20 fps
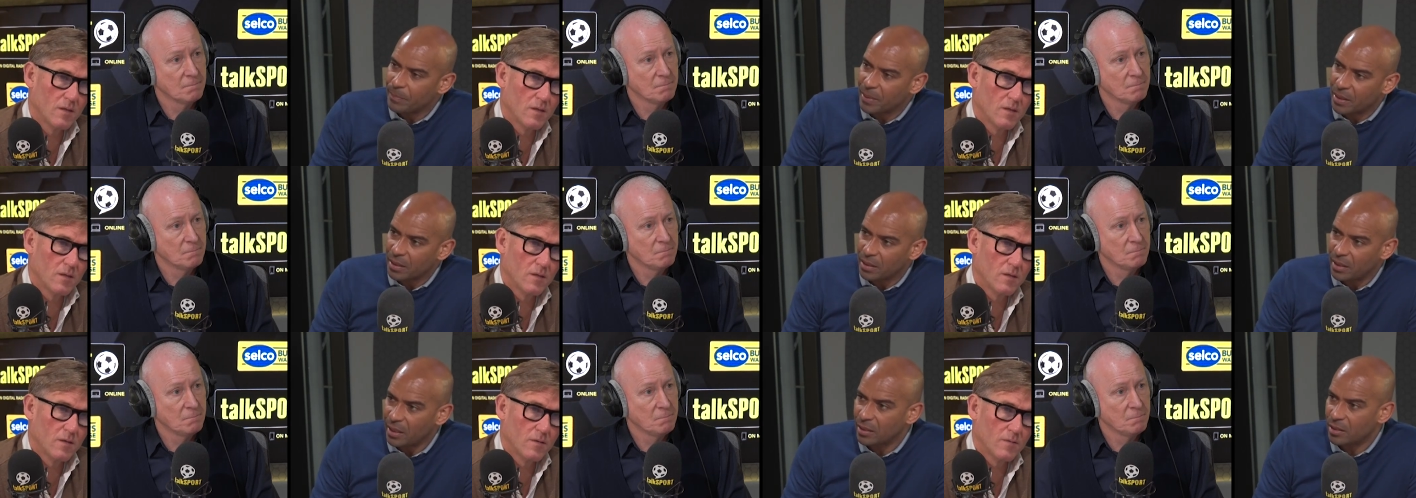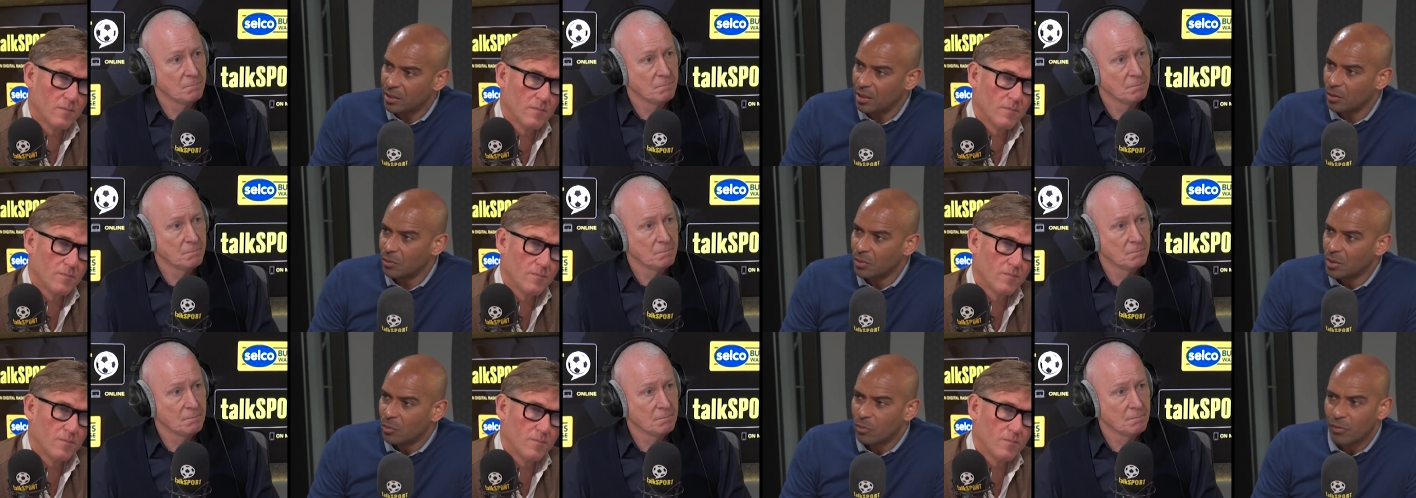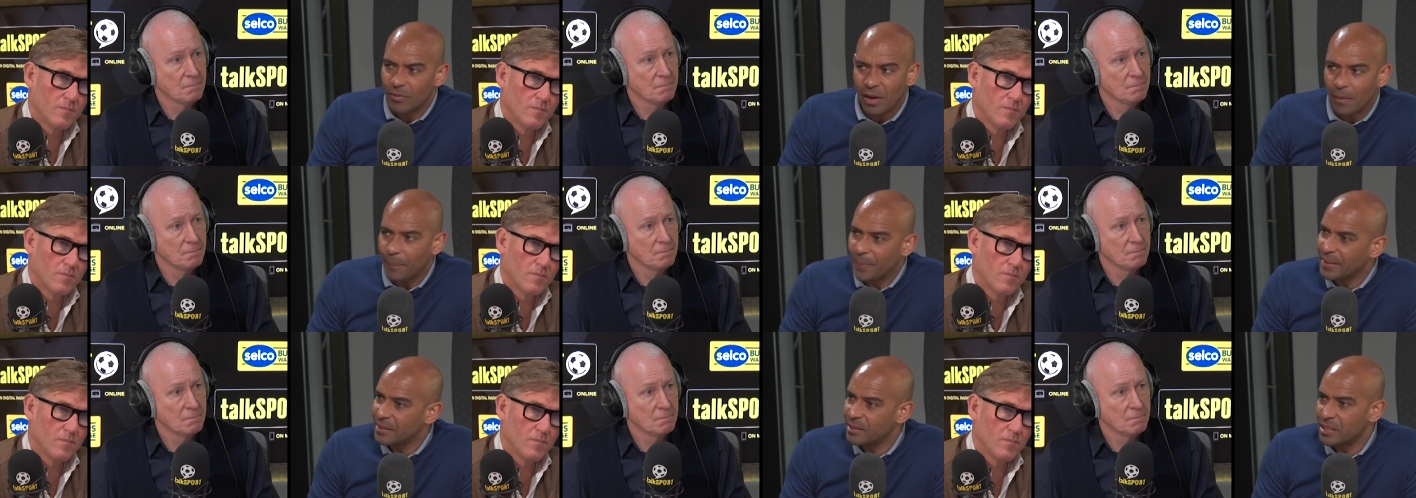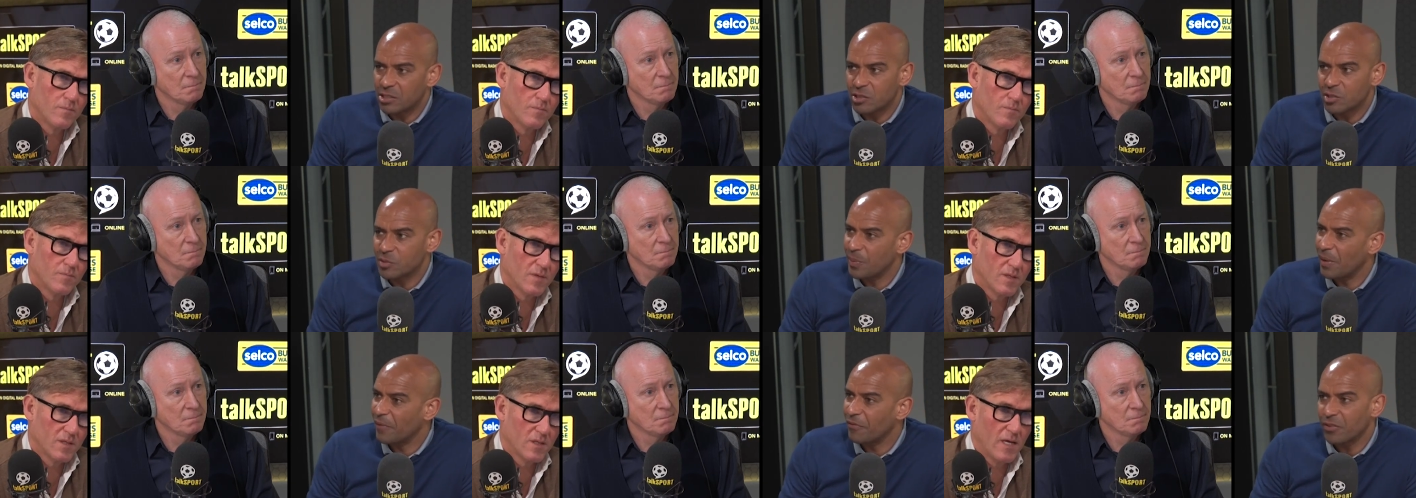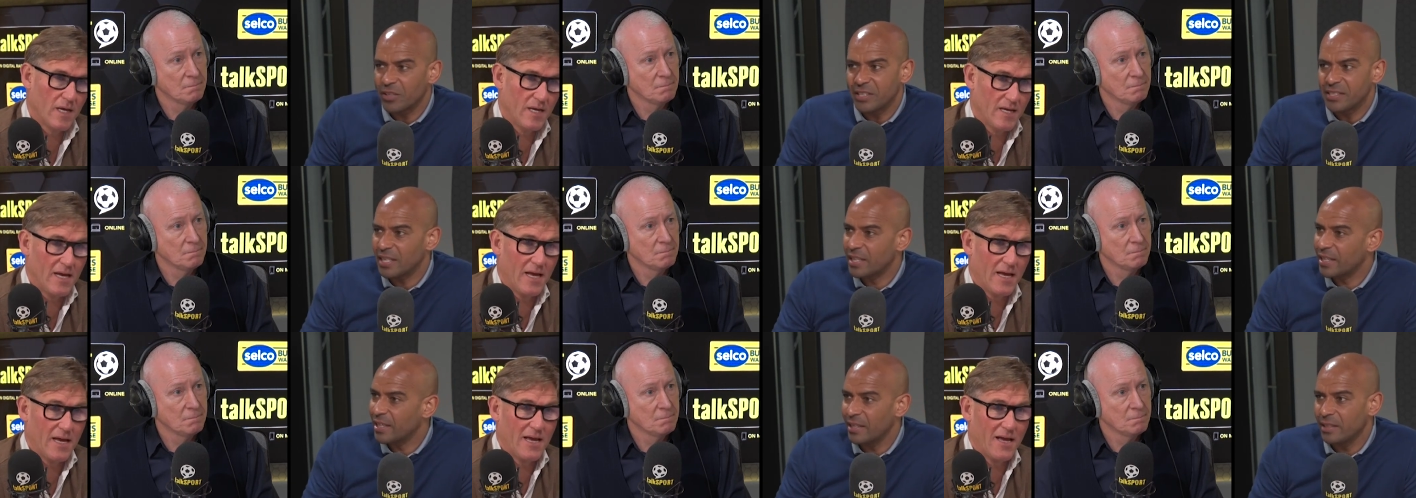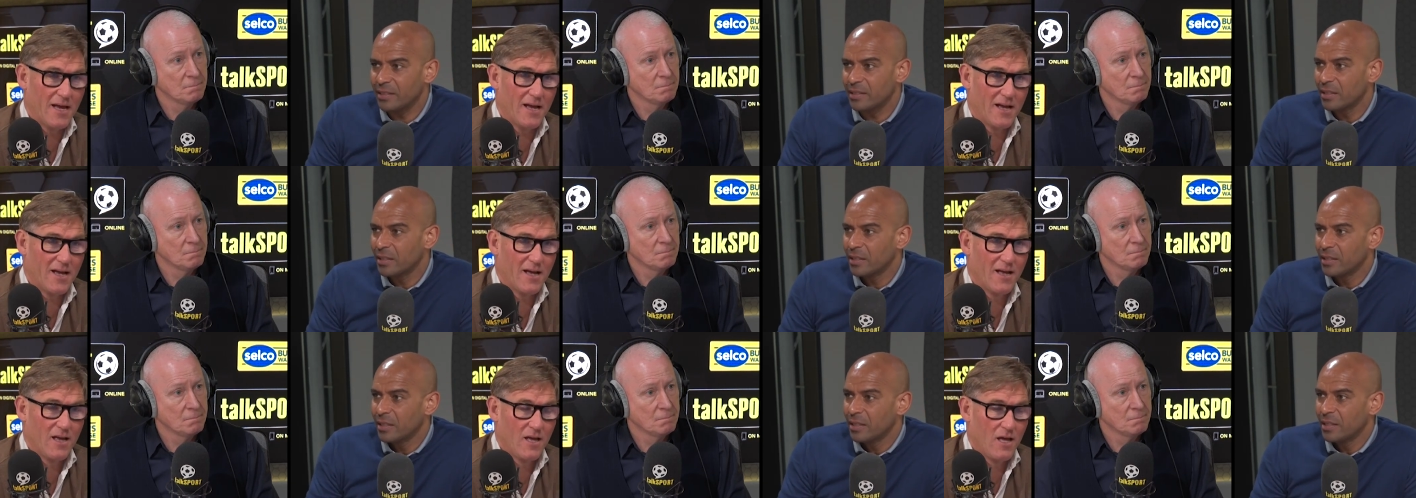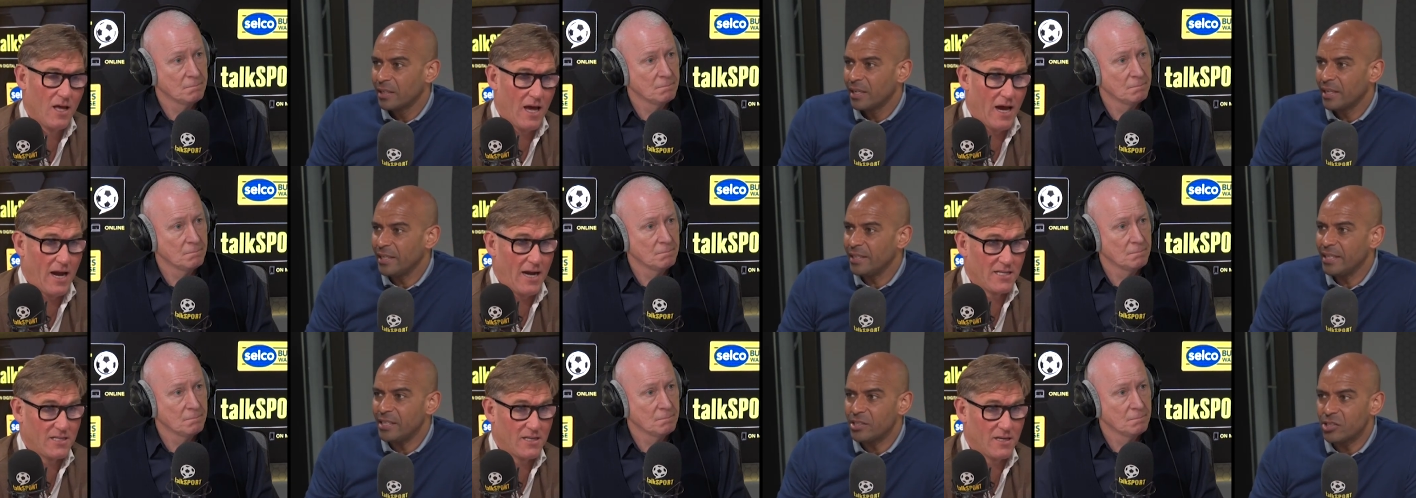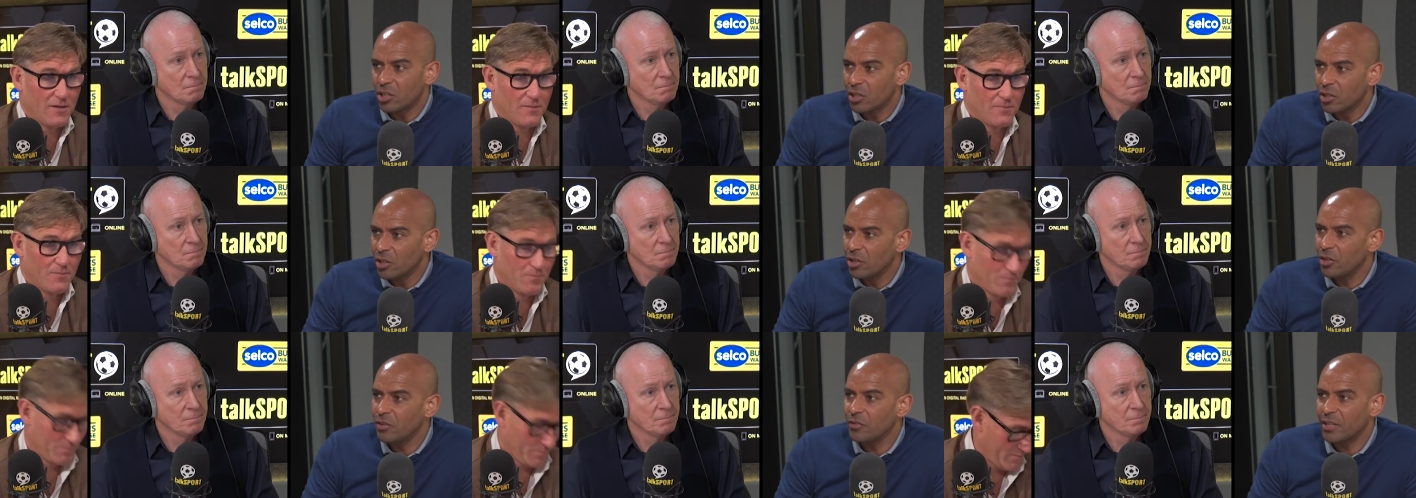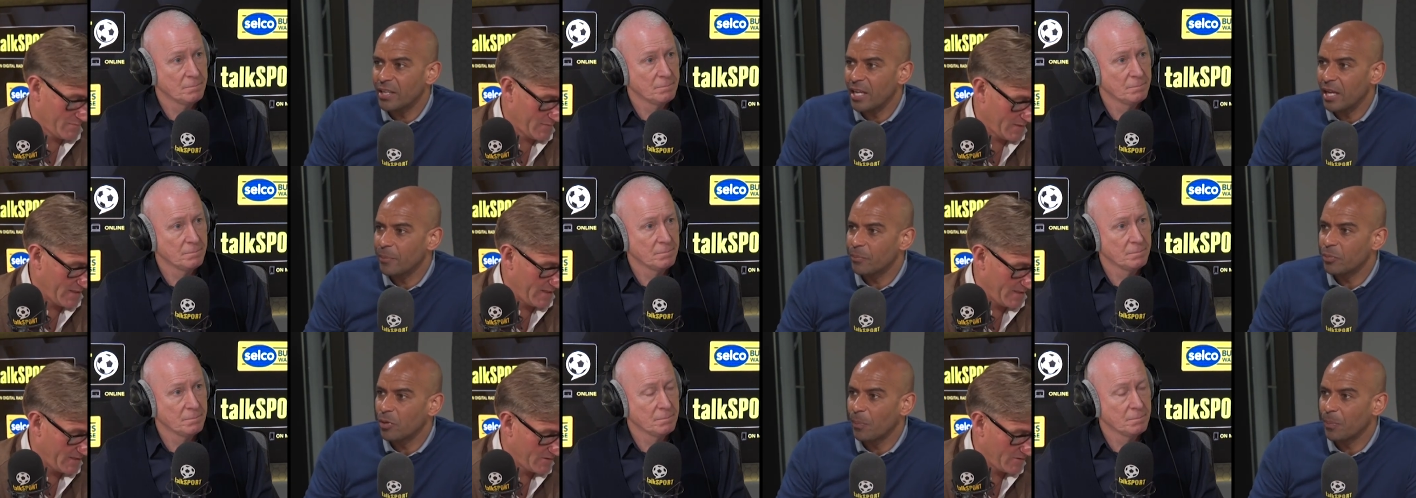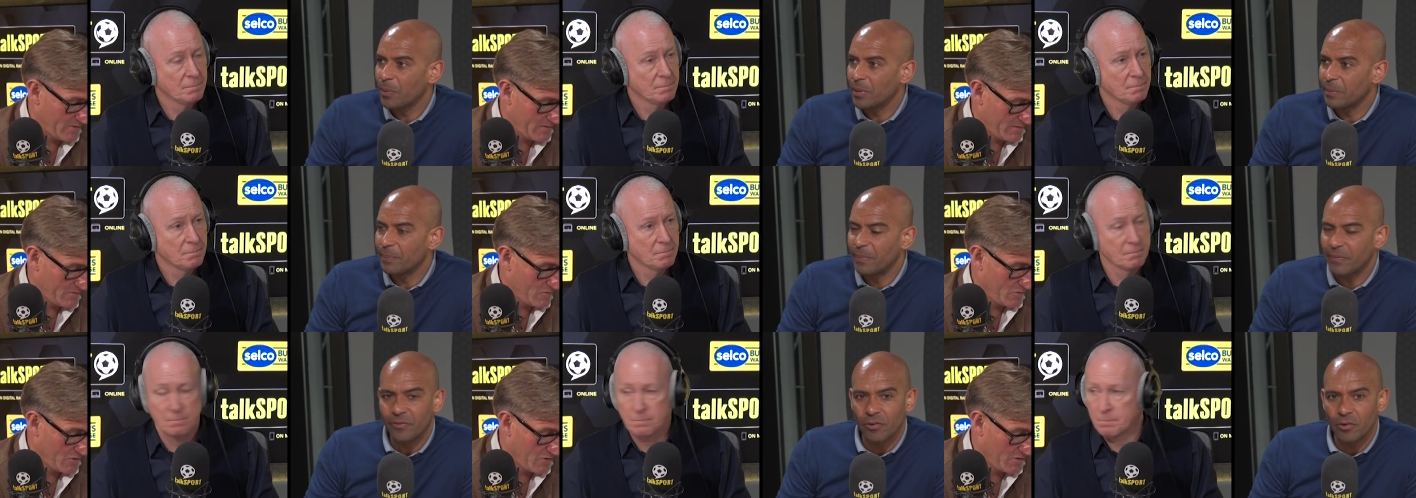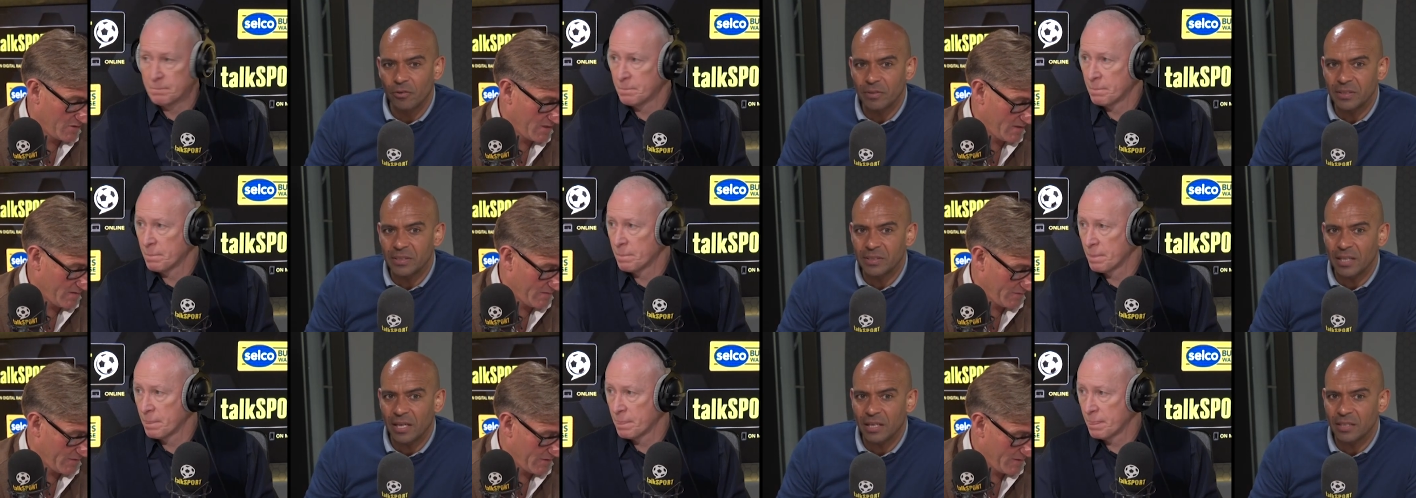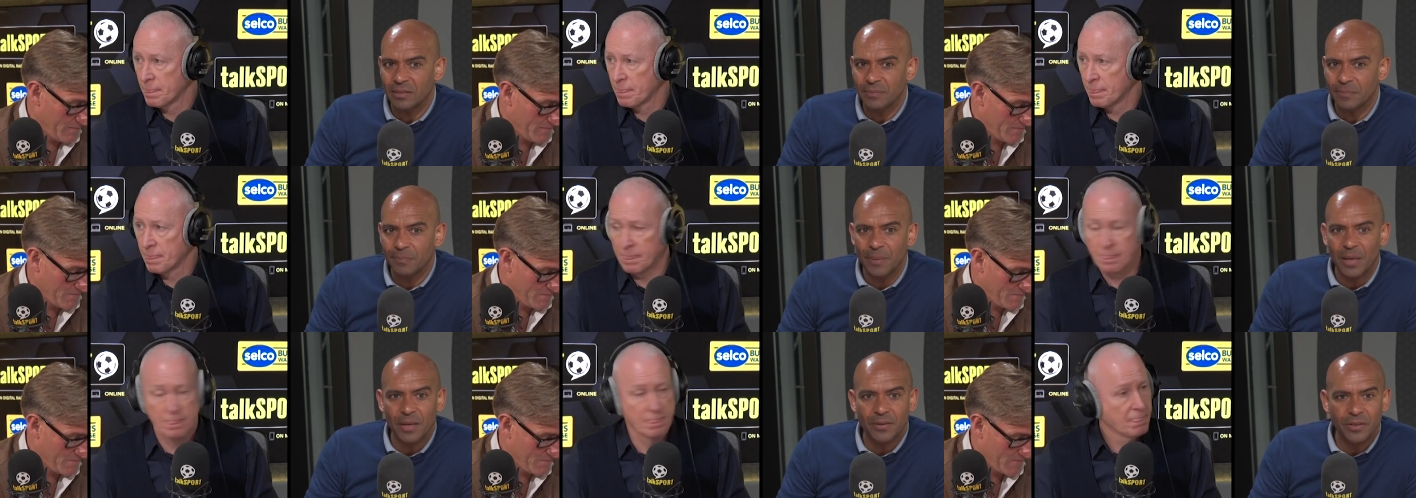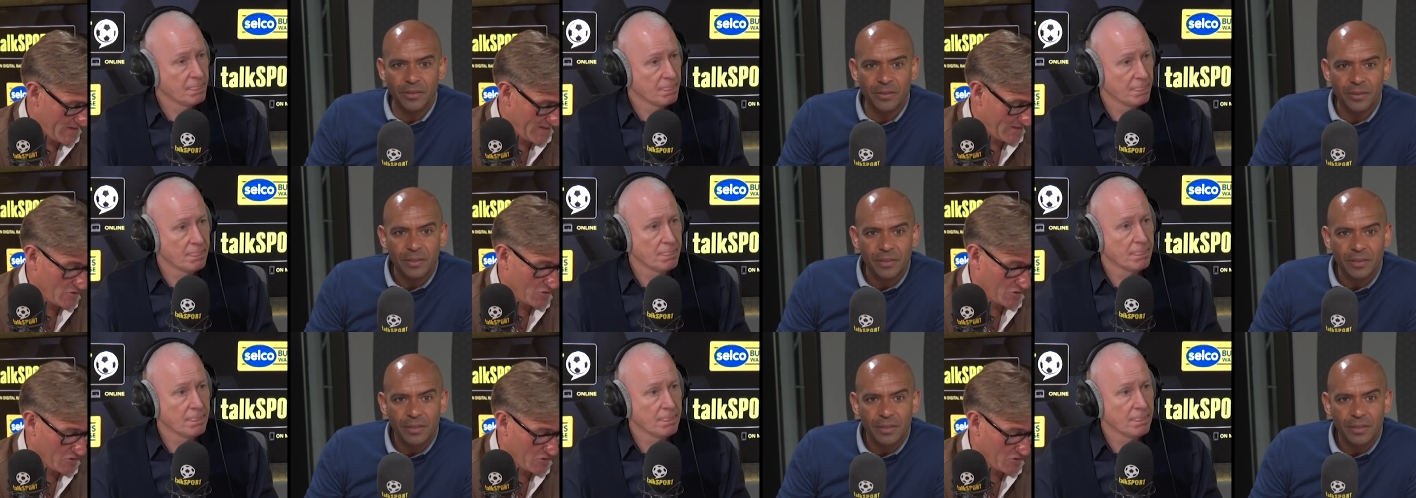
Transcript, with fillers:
Speaker 1: in Mikalenko. Without being disrespectful, he's a kid. He needs to learn the game properly before he starts. Pardon? He's